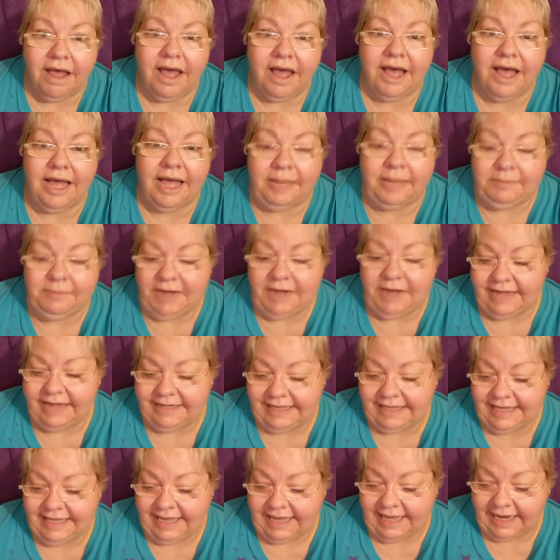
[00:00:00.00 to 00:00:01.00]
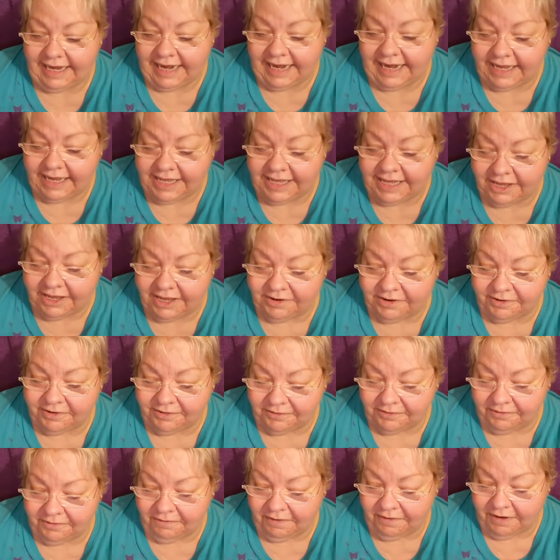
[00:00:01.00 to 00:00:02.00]
I'm not kidding
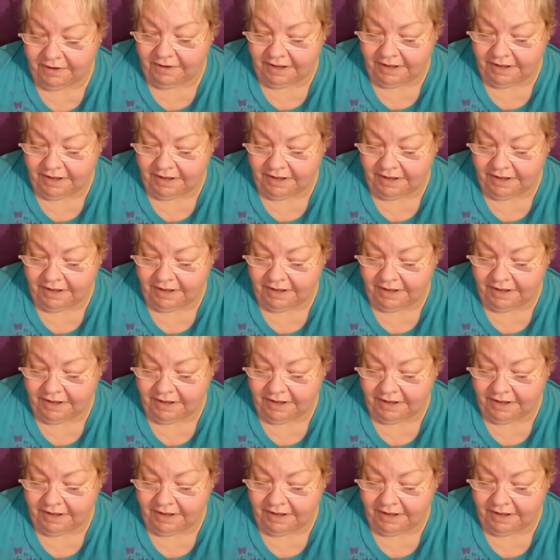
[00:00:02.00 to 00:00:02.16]
you.